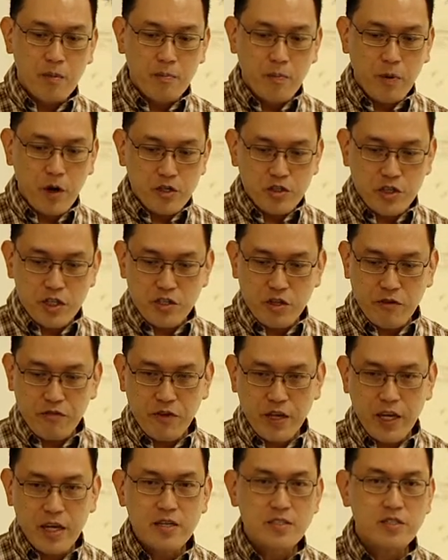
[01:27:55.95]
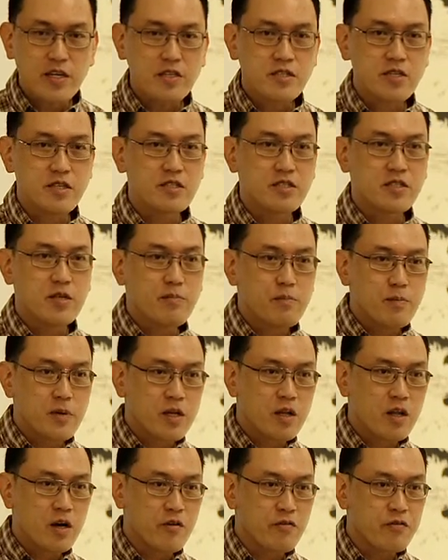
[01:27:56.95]
portraits of kings as a
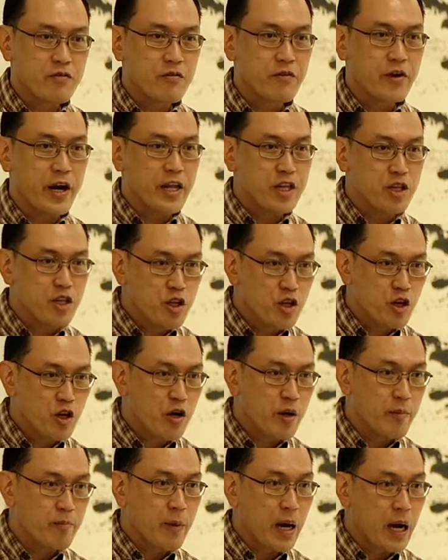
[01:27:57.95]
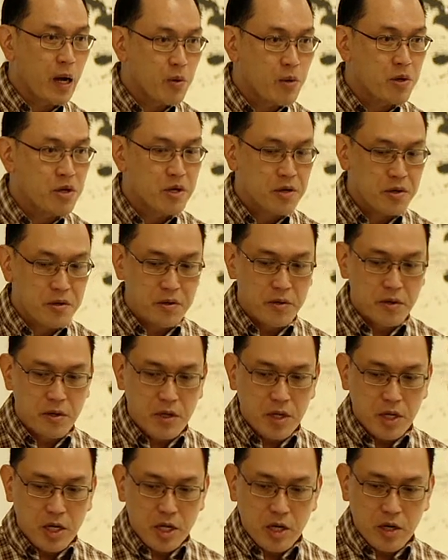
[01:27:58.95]
symbol of grandeur and power.
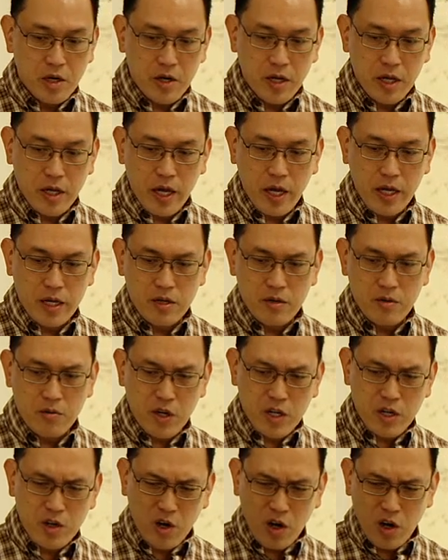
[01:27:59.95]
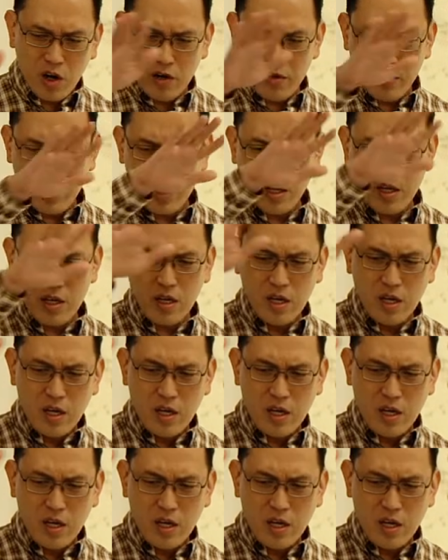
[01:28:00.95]
Okay, and what you call the